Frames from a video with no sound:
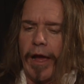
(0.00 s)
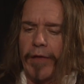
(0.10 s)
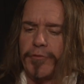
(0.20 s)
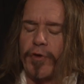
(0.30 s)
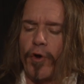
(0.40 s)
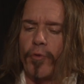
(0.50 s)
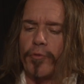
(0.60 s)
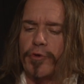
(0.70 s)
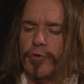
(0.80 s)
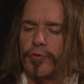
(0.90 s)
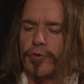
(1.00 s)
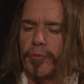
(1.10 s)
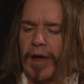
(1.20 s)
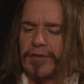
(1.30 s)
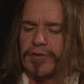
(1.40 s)
And so
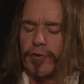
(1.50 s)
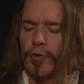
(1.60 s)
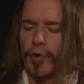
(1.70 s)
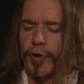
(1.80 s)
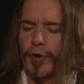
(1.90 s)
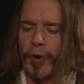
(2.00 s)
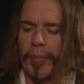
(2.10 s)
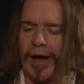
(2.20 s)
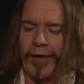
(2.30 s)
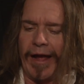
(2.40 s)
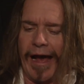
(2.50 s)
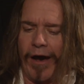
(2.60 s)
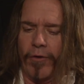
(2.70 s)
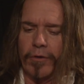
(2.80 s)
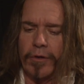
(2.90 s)
you mentioned earlier about
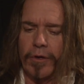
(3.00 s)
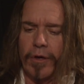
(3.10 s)
how,